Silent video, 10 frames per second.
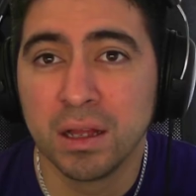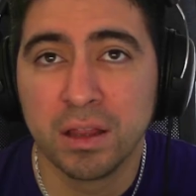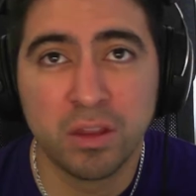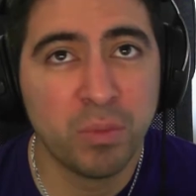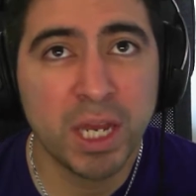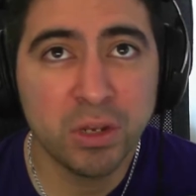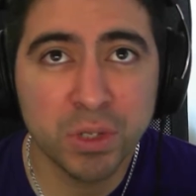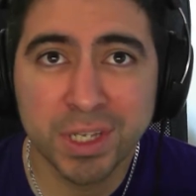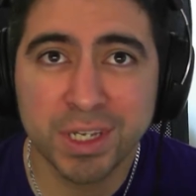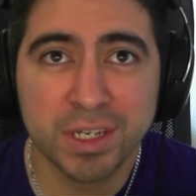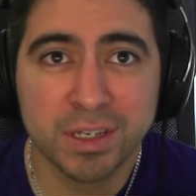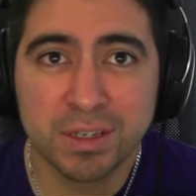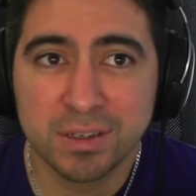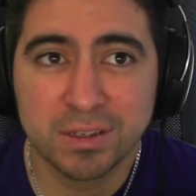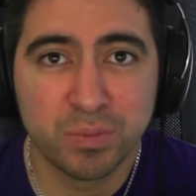The manual
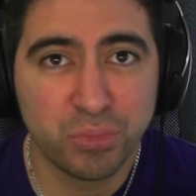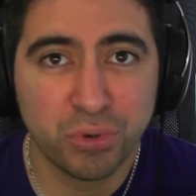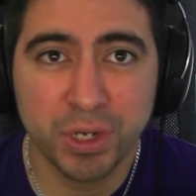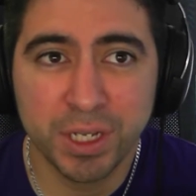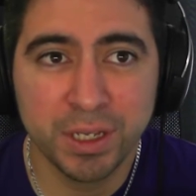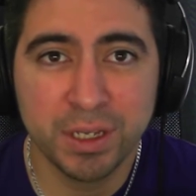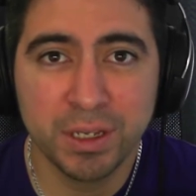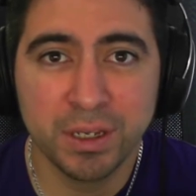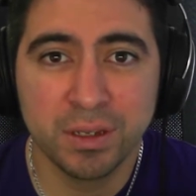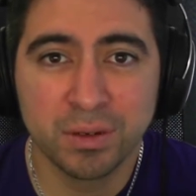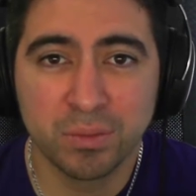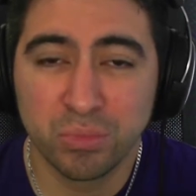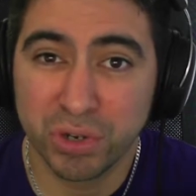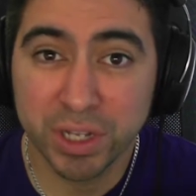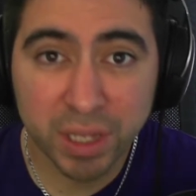is pretty
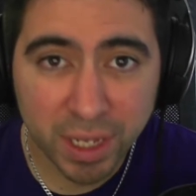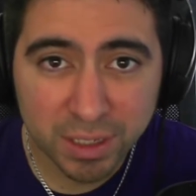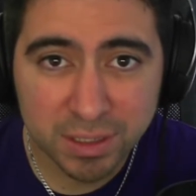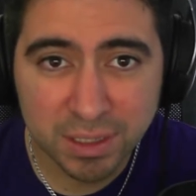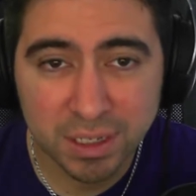light,